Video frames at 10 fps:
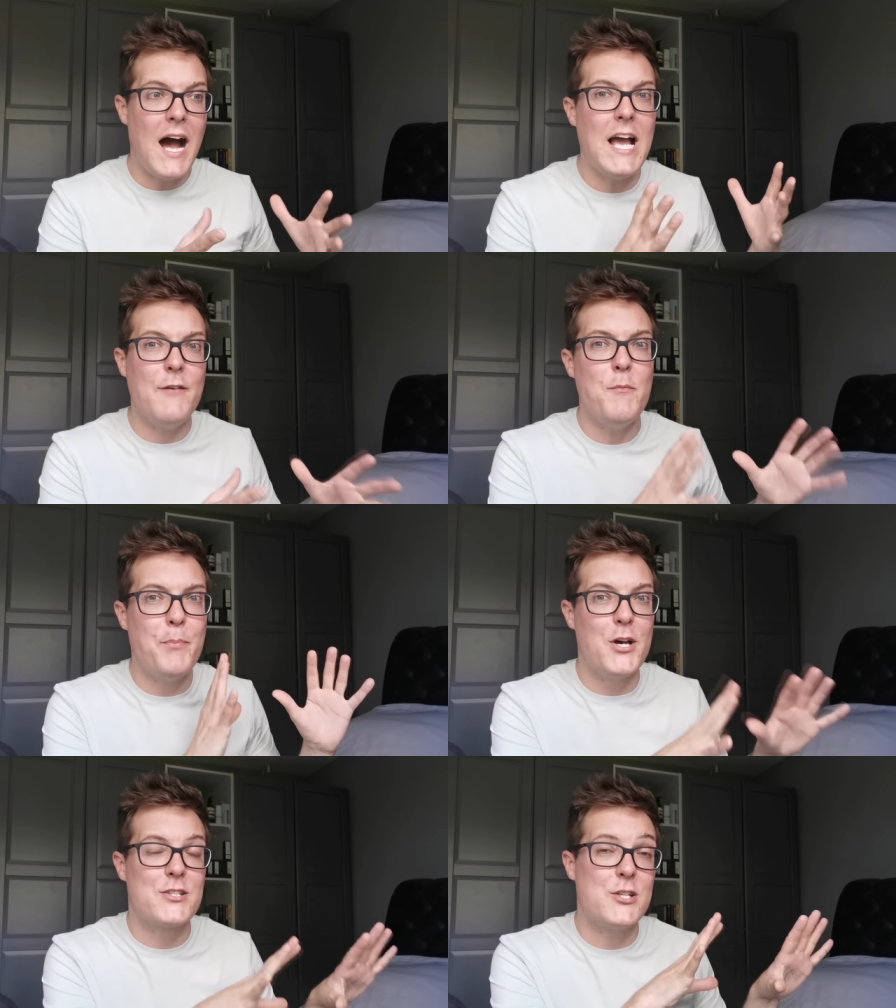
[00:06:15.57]
I
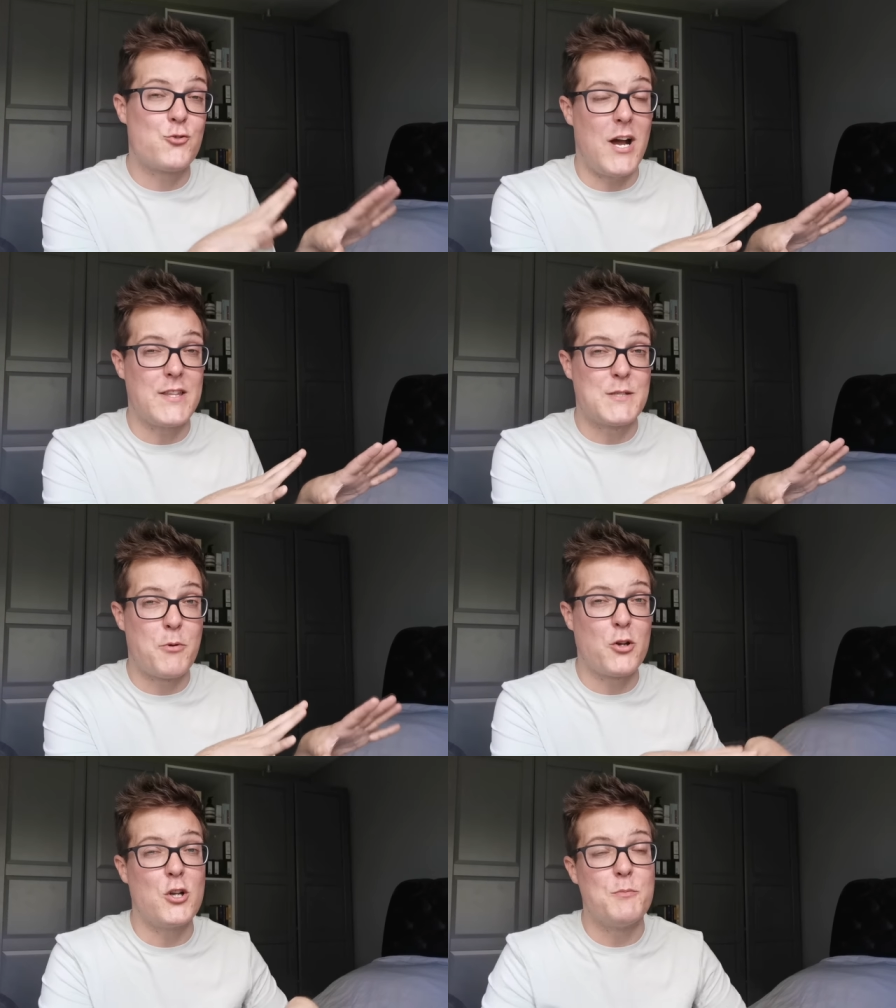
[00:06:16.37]
haven't personally tried this
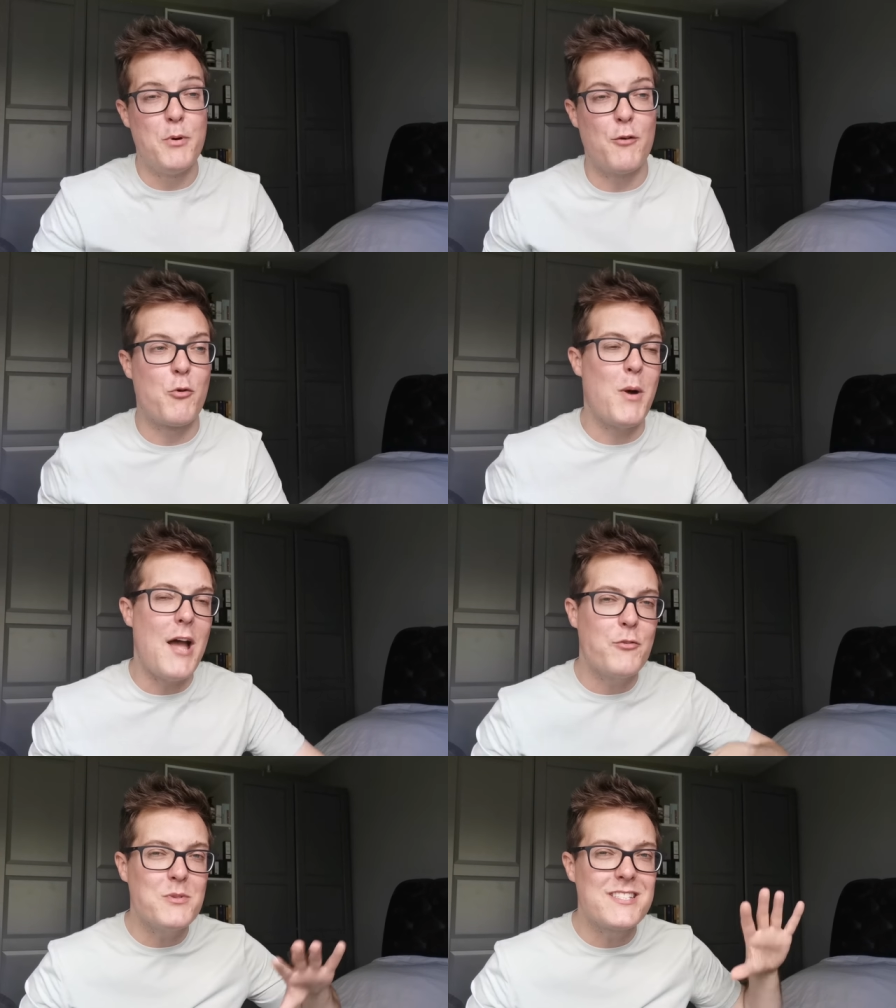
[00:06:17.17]
product, but from
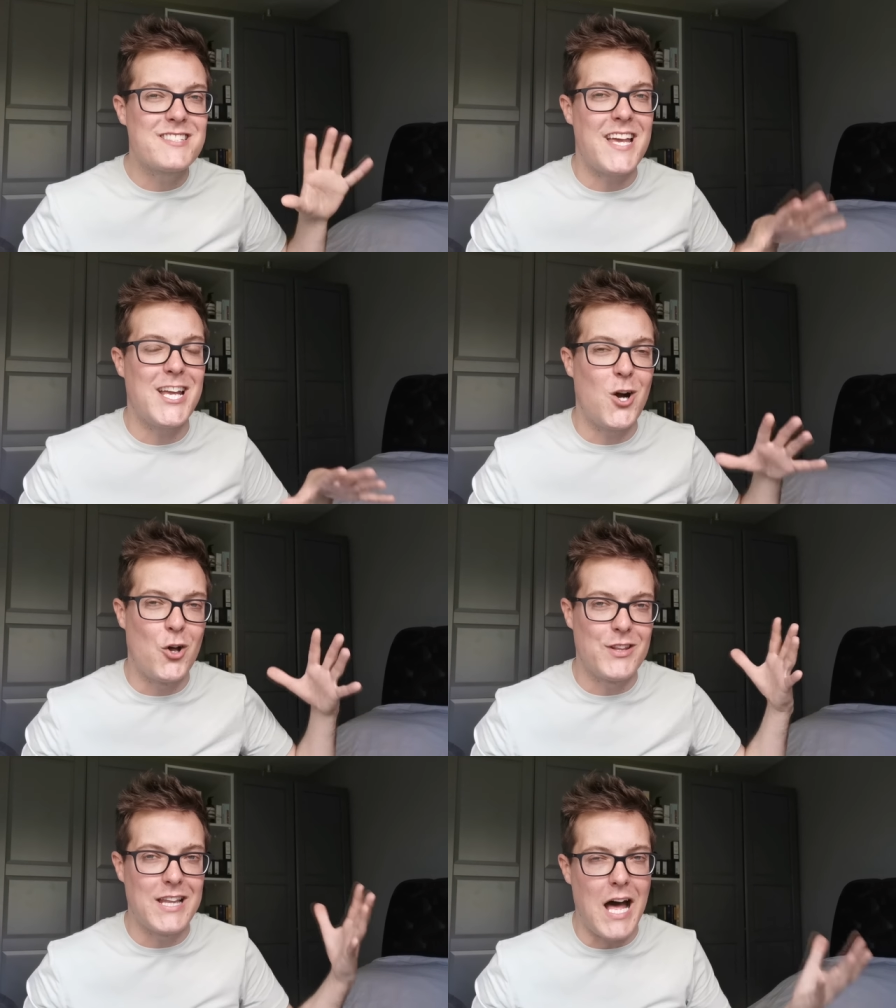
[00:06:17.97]
what everyone's saying
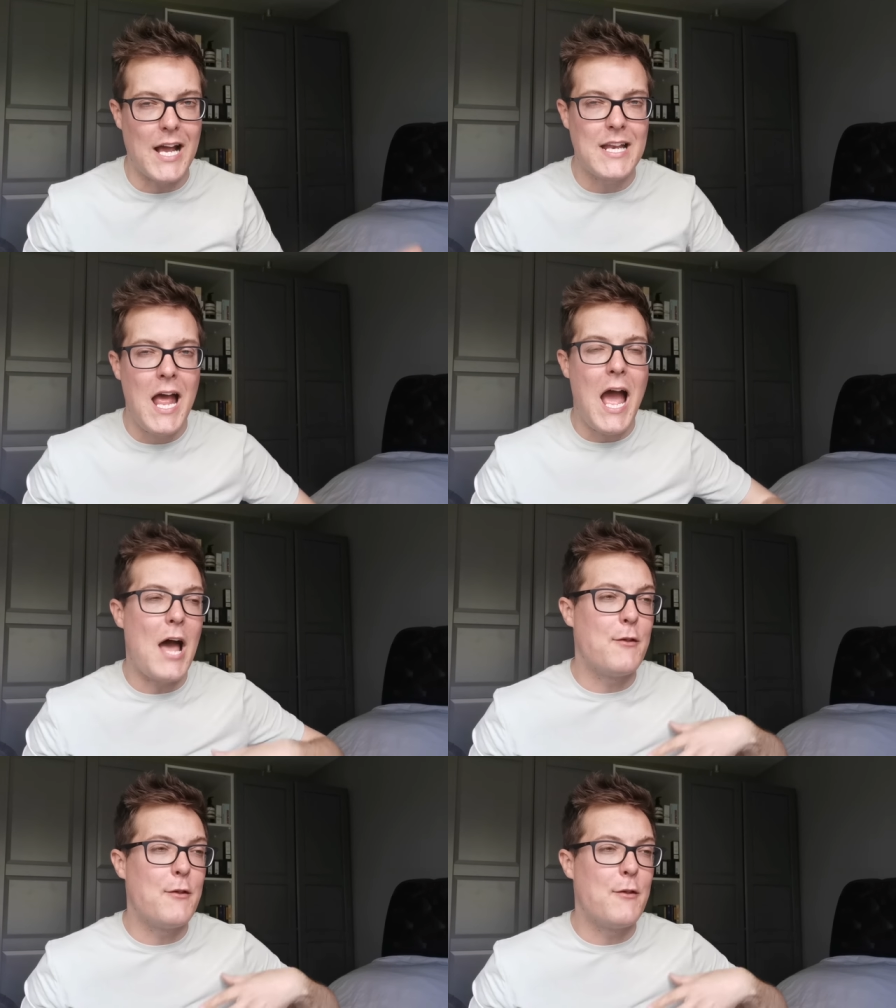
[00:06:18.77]
online